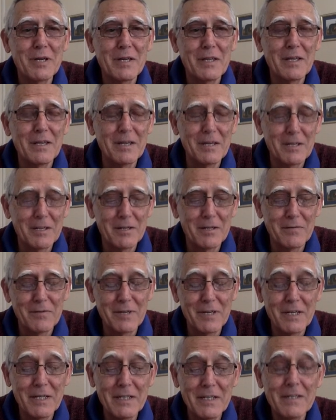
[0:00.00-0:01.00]
the end of the
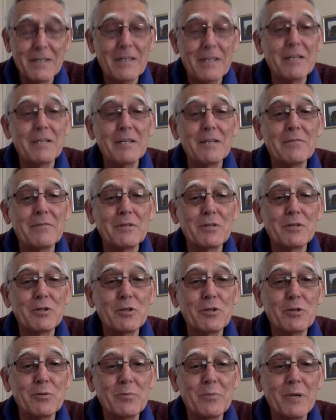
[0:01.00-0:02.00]
year, the end of a
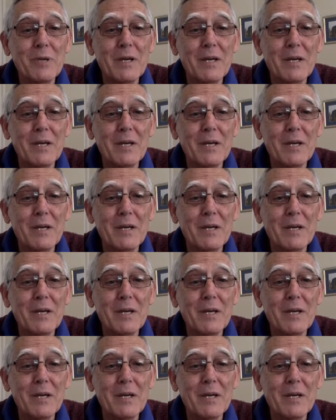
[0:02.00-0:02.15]
term,